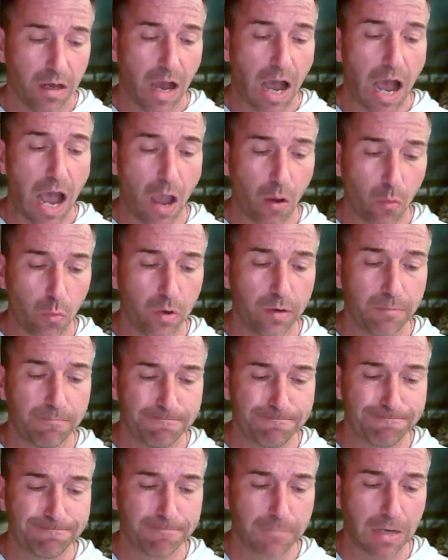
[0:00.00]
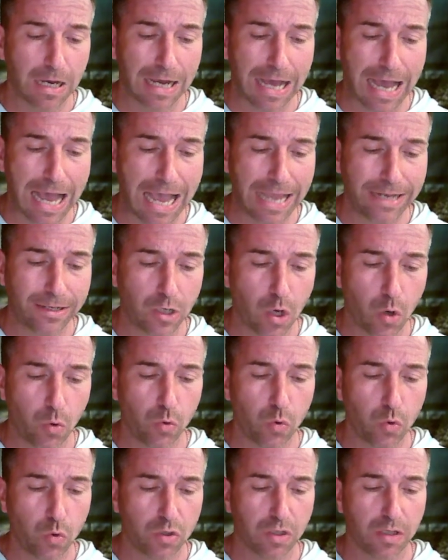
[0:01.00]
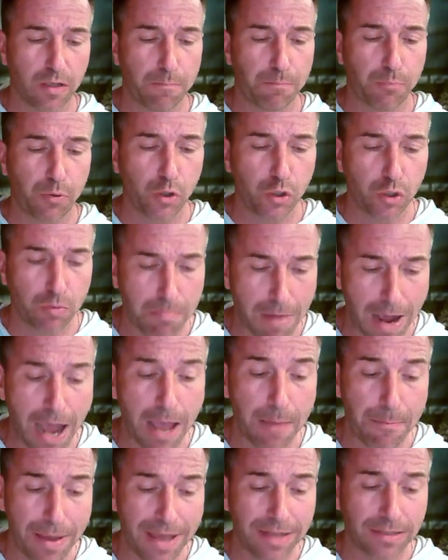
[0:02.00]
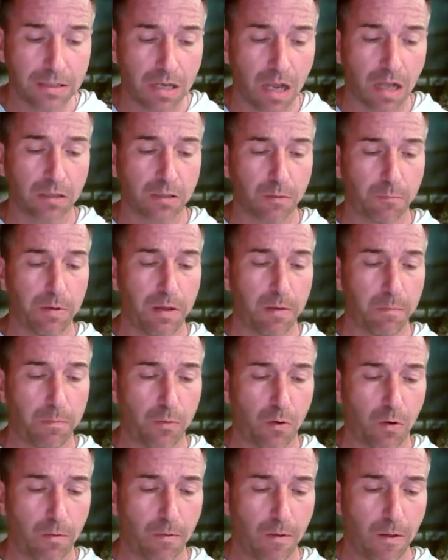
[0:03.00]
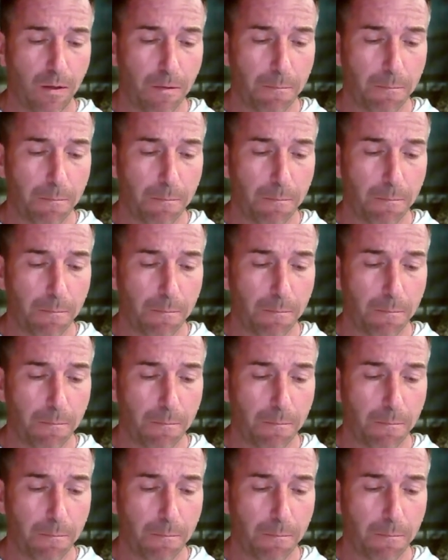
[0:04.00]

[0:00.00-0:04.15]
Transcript: I don't usually push my bets onto people,